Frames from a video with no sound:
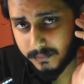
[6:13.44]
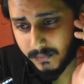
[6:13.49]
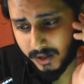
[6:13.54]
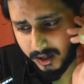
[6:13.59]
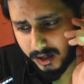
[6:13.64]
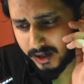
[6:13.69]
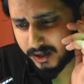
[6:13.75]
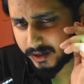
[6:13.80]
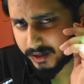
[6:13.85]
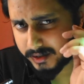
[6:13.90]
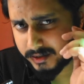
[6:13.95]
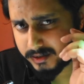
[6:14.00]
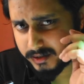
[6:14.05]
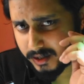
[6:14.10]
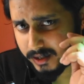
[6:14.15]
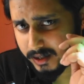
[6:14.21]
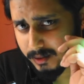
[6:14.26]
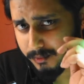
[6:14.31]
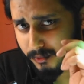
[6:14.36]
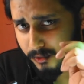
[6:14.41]
I guess
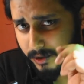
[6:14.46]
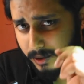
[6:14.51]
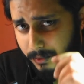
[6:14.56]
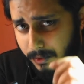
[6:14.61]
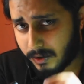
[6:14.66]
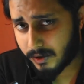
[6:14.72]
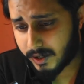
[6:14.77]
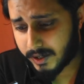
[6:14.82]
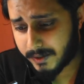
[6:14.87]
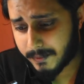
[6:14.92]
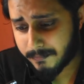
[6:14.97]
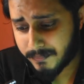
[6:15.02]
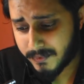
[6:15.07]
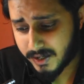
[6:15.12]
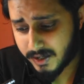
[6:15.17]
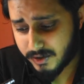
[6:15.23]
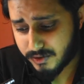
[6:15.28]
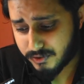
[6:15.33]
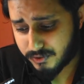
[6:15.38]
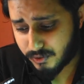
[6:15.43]
I am audible, right?
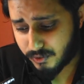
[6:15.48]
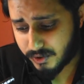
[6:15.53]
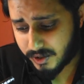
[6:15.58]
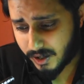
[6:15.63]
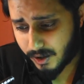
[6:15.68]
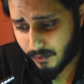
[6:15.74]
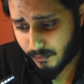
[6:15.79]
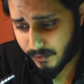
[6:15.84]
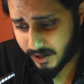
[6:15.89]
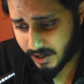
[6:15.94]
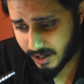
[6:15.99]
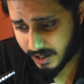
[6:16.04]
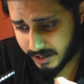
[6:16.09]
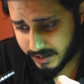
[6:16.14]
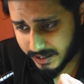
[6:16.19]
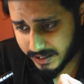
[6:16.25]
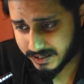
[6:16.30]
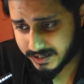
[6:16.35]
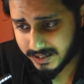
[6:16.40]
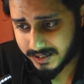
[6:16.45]
So we are
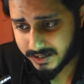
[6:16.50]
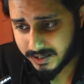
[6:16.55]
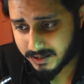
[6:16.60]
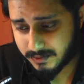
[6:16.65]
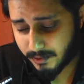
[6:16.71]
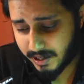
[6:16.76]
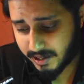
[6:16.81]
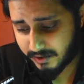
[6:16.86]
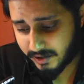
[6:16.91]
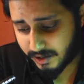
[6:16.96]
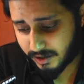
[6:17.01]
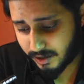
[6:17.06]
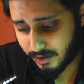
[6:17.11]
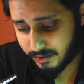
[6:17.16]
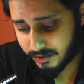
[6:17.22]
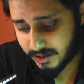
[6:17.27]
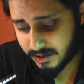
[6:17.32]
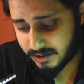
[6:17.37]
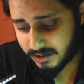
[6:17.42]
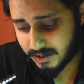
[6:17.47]
testing this mic right now.
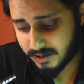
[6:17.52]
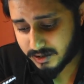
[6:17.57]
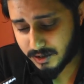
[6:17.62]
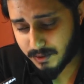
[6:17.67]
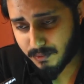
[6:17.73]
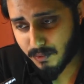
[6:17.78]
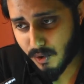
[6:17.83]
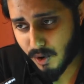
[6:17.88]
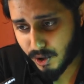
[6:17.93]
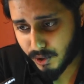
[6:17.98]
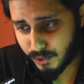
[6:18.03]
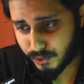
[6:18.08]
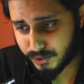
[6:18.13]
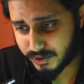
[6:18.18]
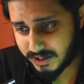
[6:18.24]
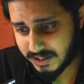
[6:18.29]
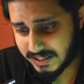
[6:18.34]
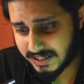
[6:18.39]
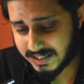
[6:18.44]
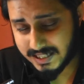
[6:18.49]
This is the Maono
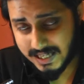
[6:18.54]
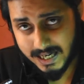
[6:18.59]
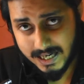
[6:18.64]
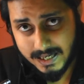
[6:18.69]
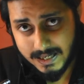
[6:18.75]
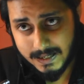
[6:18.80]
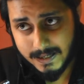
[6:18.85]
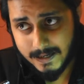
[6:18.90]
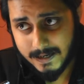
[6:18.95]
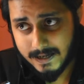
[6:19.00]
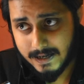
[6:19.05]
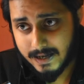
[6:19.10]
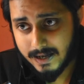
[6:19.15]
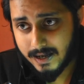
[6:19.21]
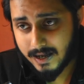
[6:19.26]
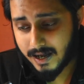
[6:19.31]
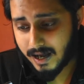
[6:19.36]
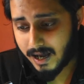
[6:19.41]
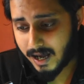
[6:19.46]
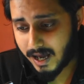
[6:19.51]
C10,
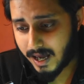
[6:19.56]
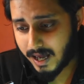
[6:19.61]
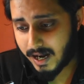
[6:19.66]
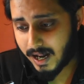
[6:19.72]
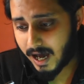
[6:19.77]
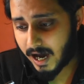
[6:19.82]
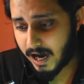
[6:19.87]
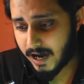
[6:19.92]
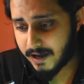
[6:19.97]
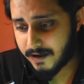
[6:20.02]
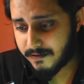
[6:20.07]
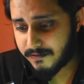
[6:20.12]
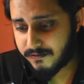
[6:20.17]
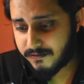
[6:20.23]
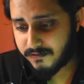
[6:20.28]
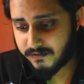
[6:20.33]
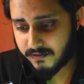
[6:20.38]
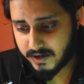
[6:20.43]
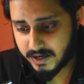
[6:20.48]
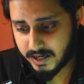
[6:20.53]
and I
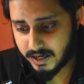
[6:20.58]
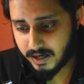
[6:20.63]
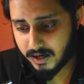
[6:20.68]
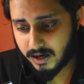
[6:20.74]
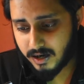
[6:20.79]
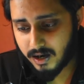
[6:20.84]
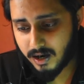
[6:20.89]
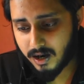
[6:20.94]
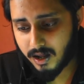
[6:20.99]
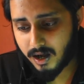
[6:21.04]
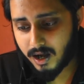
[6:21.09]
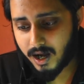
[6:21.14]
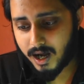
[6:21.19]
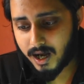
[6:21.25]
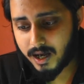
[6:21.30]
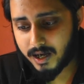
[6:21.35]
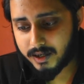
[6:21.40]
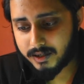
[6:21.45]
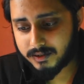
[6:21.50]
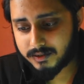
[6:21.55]
feel
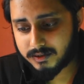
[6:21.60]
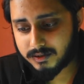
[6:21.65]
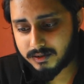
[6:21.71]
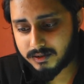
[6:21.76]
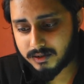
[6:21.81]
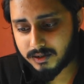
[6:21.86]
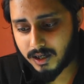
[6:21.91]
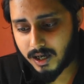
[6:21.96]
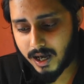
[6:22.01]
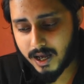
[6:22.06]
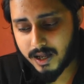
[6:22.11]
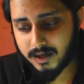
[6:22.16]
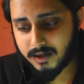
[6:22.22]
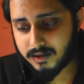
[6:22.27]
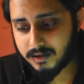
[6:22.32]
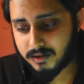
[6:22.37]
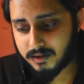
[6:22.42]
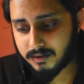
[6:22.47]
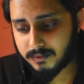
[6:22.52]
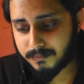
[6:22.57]
as
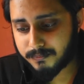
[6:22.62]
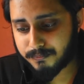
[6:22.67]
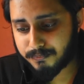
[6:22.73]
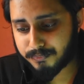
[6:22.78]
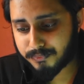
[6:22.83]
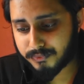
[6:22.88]
an